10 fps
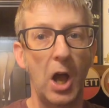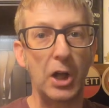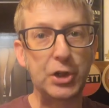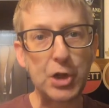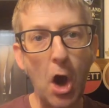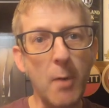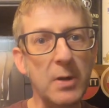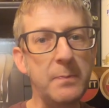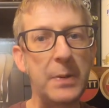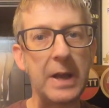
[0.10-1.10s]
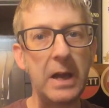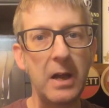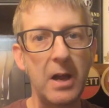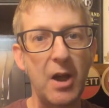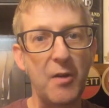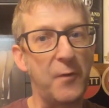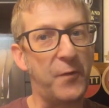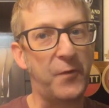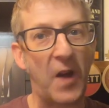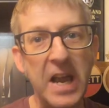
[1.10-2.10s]
A German beer
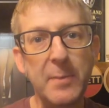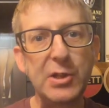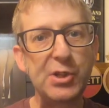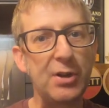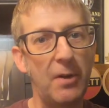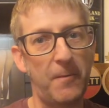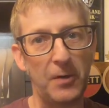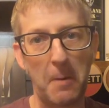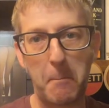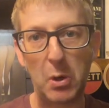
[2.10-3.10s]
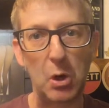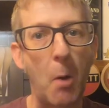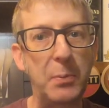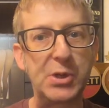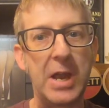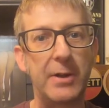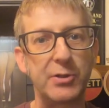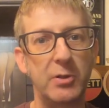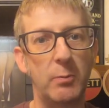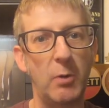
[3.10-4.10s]
famous for the plop
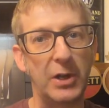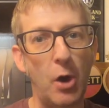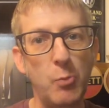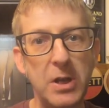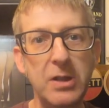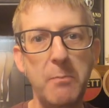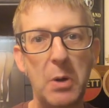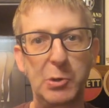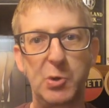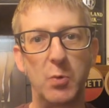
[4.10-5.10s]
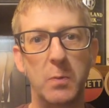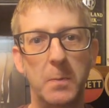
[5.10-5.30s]
sound when opening the bottle.